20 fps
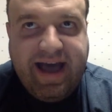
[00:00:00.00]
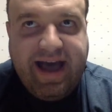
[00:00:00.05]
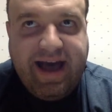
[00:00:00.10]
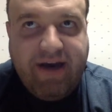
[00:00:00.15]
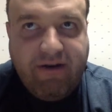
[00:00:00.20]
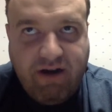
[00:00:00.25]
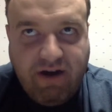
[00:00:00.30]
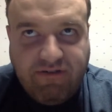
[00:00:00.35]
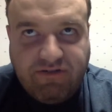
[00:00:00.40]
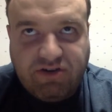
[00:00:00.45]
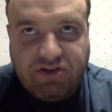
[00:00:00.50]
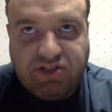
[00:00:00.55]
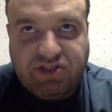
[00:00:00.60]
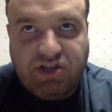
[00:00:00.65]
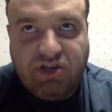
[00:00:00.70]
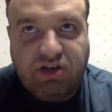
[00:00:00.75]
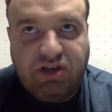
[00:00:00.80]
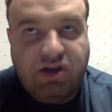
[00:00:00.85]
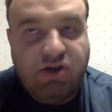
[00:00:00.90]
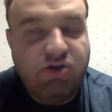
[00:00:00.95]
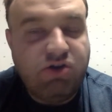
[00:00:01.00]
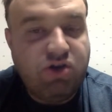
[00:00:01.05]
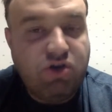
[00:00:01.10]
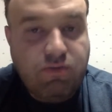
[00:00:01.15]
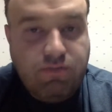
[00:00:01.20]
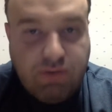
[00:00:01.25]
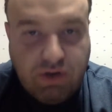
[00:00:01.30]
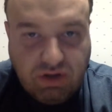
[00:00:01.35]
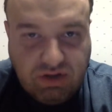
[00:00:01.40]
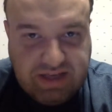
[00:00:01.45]
However, they're still, you know,
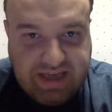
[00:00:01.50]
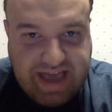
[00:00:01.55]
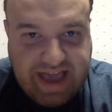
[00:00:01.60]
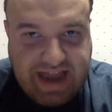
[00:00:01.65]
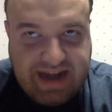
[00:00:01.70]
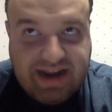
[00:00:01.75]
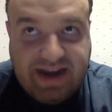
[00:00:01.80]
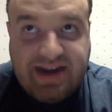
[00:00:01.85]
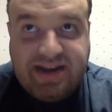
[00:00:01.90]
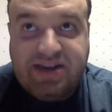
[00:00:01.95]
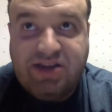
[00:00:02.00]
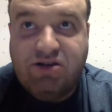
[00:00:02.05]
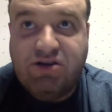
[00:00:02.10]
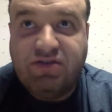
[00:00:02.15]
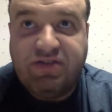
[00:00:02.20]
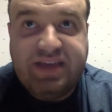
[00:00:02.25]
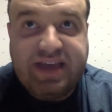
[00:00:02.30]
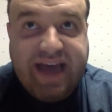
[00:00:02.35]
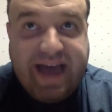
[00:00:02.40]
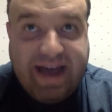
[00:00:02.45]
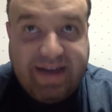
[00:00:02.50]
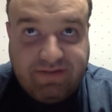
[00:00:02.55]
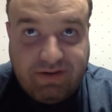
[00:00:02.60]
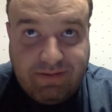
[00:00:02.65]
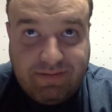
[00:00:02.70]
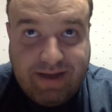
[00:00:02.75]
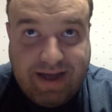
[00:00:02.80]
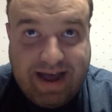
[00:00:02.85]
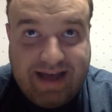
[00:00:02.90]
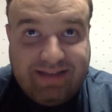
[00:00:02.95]
humiliated, dealing with the
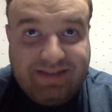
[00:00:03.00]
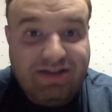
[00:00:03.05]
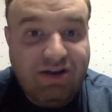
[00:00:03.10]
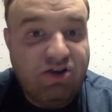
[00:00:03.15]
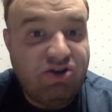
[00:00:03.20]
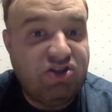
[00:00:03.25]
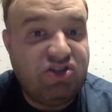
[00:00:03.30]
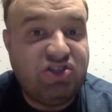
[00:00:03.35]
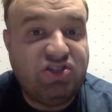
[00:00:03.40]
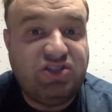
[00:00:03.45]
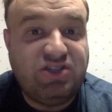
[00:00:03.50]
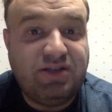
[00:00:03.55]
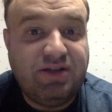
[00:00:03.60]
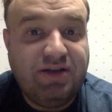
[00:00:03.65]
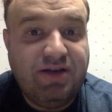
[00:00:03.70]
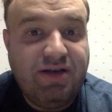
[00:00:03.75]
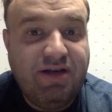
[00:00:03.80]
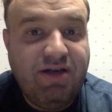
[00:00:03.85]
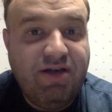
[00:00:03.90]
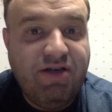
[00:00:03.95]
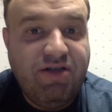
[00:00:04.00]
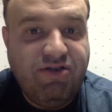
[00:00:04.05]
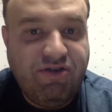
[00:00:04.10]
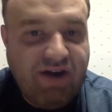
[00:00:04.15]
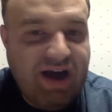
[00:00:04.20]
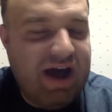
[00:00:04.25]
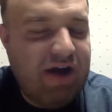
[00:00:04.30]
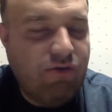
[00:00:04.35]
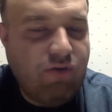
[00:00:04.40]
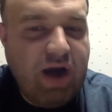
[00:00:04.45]
aftermath. They're
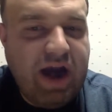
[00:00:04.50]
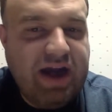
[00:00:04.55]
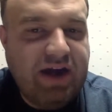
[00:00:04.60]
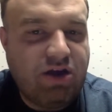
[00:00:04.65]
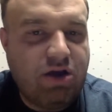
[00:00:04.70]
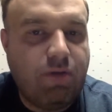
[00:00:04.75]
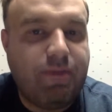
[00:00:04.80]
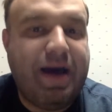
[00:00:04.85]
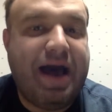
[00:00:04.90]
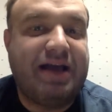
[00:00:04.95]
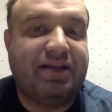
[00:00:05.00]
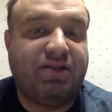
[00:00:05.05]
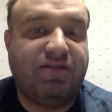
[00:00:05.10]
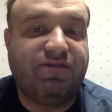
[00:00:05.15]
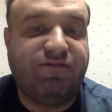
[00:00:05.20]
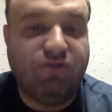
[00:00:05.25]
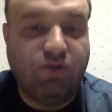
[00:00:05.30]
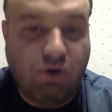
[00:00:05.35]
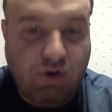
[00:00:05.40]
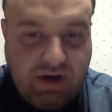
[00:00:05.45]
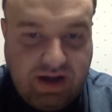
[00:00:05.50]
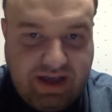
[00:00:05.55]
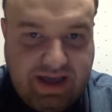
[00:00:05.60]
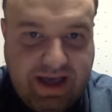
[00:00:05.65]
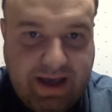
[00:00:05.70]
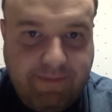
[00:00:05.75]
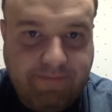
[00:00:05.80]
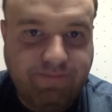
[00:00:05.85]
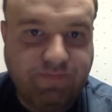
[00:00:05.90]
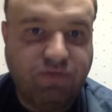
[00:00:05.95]
not ready to go back to Florida
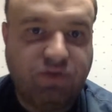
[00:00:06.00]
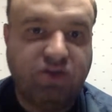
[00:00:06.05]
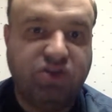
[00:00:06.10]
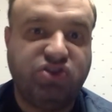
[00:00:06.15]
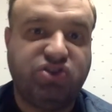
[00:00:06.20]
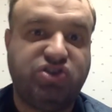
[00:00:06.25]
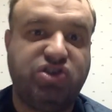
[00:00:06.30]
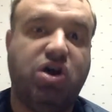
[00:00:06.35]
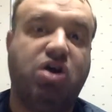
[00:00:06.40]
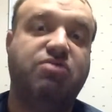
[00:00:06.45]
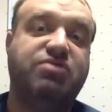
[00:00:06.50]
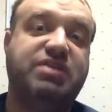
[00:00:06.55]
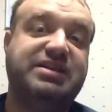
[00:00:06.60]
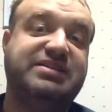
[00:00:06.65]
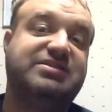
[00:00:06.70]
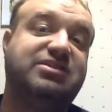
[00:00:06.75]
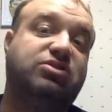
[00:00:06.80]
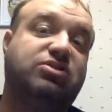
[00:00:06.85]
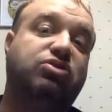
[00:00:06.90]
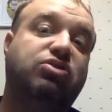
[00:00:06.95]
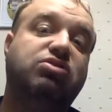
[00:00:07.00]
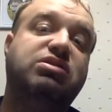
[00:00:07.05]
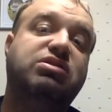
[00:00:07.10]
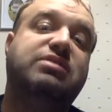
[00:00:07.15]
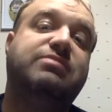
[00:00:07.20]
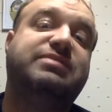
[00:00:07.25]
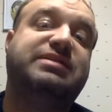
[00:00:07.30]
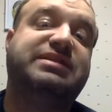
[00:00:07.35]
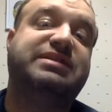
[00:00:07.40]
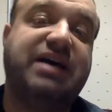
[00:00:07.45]
yet. So they secluded
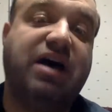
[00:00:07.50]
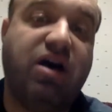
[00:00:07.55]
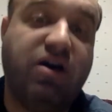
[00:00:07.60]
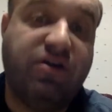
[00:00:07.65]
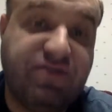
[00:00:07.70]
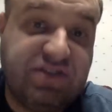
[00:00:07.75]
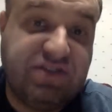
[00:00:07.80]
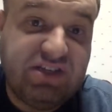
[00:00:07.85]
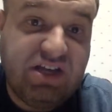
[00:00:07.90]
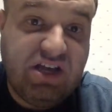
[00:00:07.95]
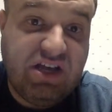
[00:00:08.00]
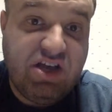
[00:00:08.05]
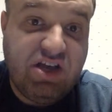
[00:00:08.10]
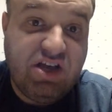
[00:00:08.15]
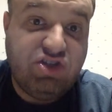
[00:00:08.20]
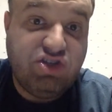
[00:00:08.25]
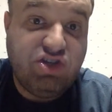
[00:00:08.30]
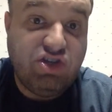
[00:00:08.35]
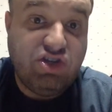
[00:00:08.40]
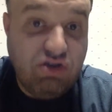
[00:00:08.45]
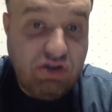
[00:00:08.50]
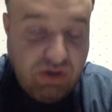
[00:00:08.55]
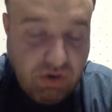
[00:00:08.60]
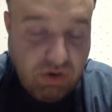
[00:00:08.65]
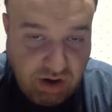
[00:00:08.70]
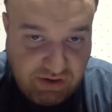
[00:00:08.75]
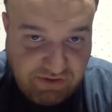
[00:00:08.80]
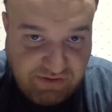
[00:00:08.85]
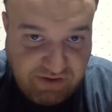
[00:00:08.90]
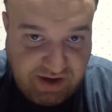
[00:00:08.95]
themselves to New
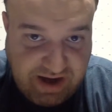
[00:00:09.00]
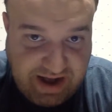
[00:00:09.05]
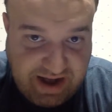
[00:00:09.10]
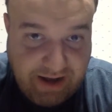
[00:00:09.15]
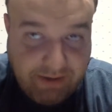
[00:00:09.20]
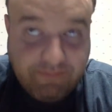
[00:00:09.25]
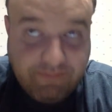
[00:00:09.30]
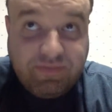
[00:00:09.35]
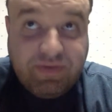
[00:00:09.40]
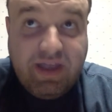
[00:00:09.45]
York for now.